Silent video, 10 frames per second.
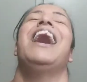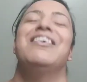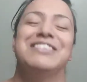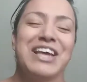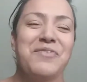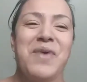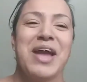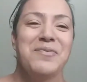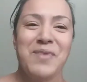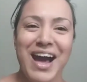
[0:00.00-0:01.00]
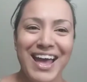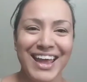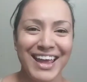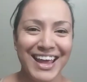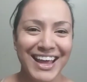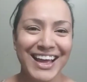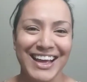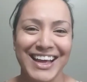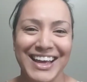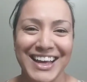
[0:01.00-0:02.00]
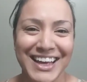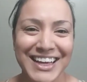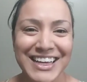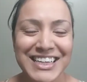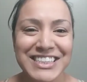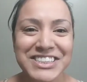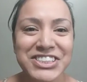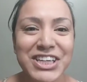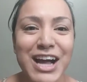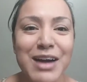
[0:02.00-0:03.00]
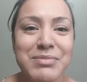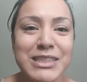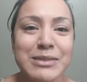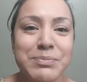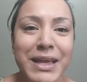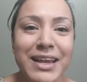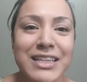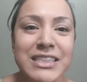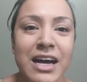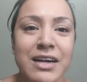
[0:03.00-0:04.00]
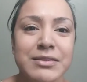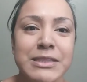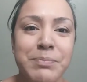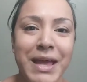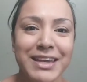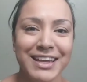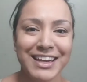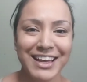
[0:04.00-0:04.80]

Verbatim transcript: I was like, wait, what? She got me spent on spending.